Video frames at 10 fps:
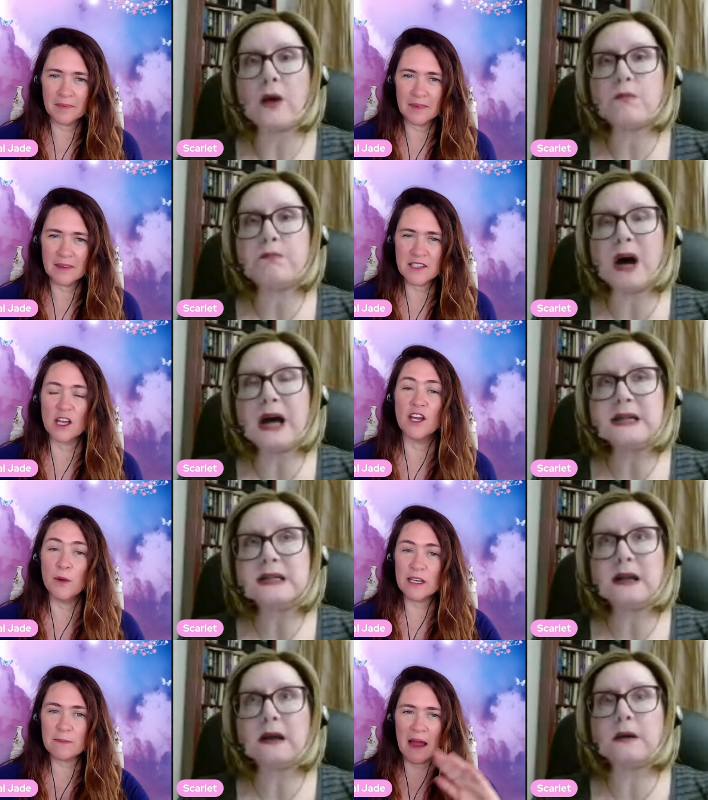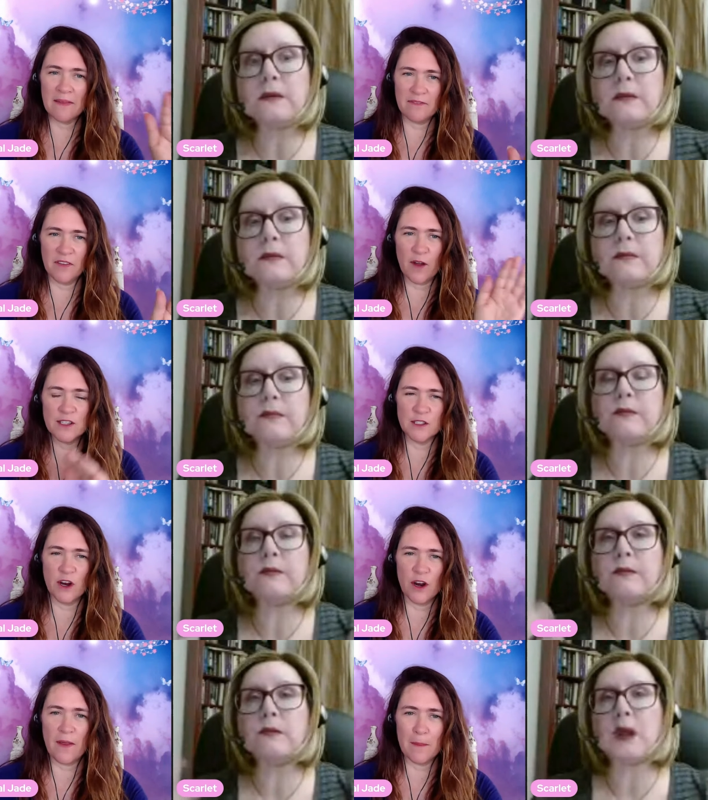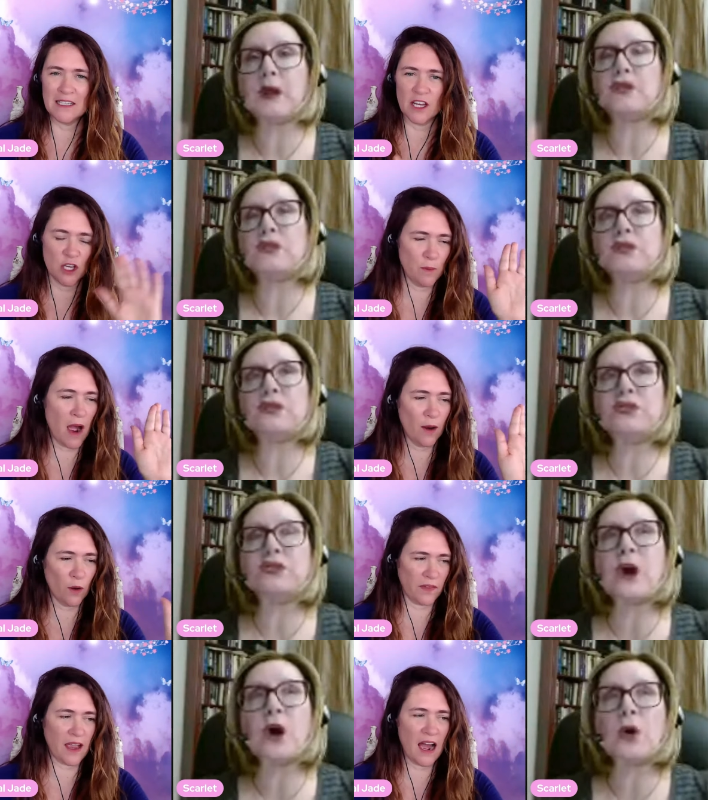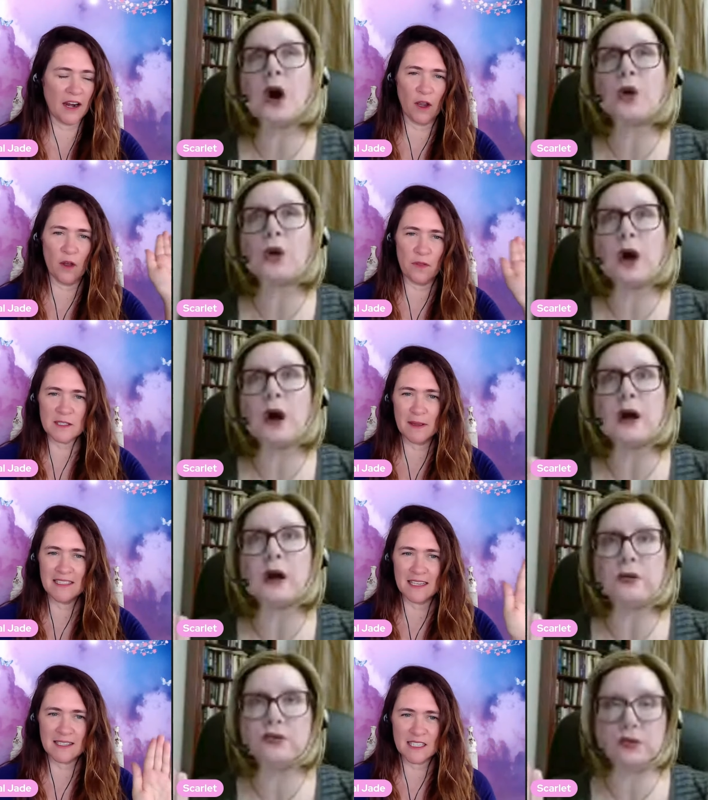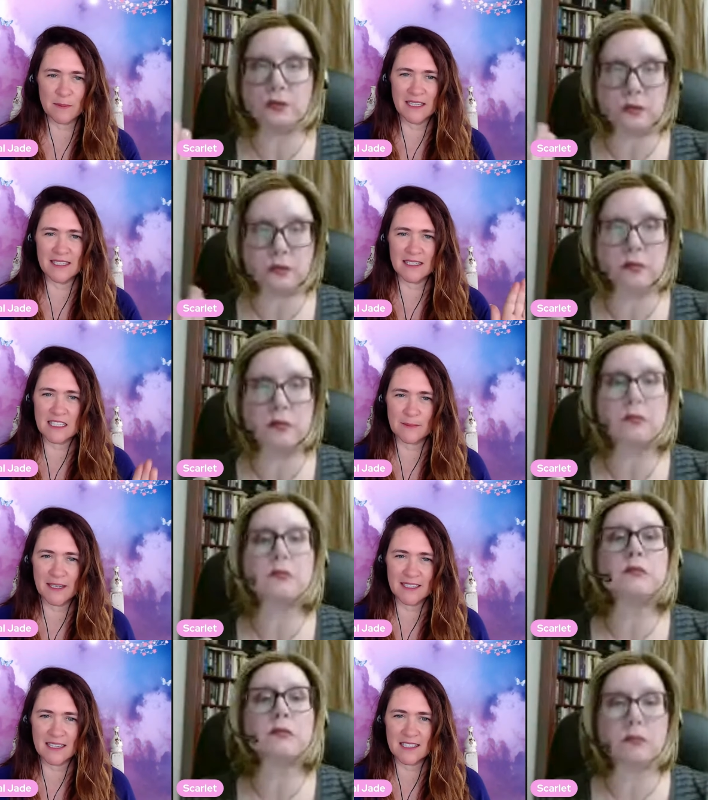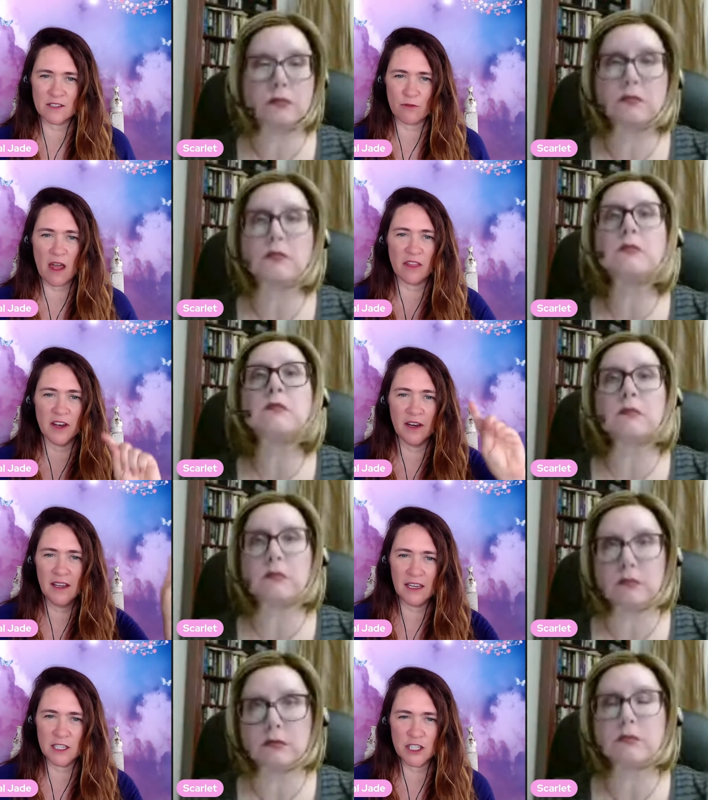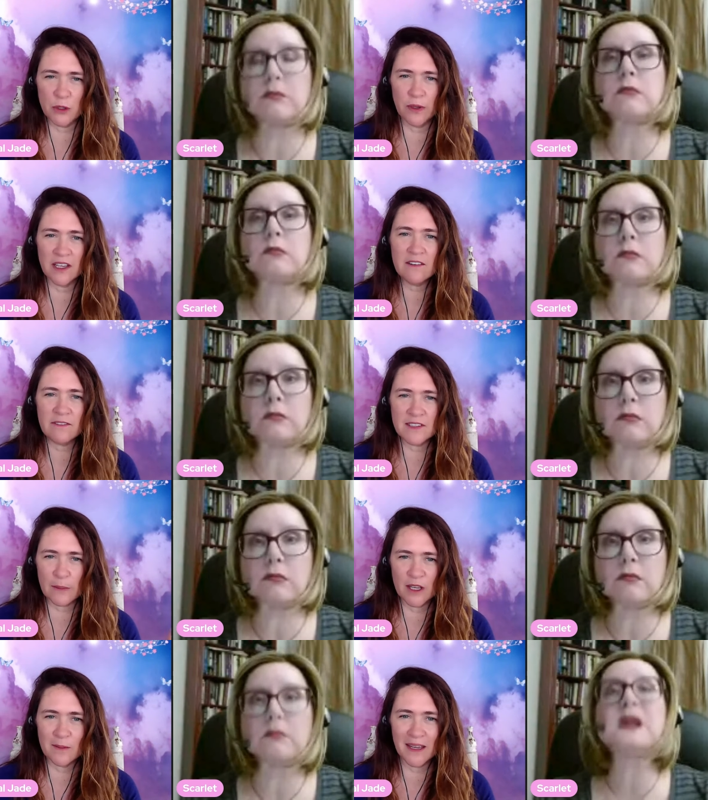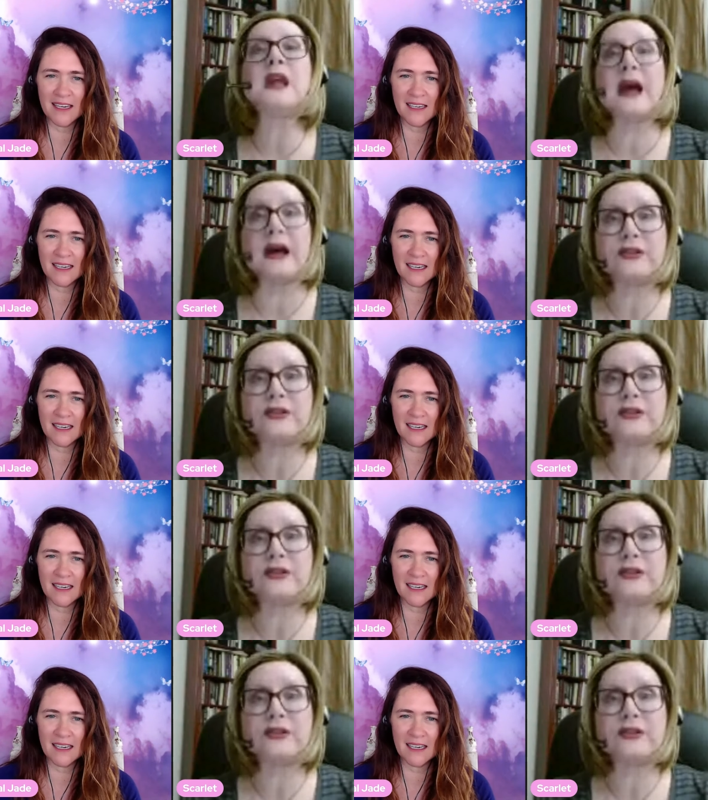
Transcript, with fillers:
Speaker 1: But, so can you explain, for those who don't know, that means like you might look at the card and go, this means this, this means this, this means this, rather than intuitive. Is that what you mean? Yes.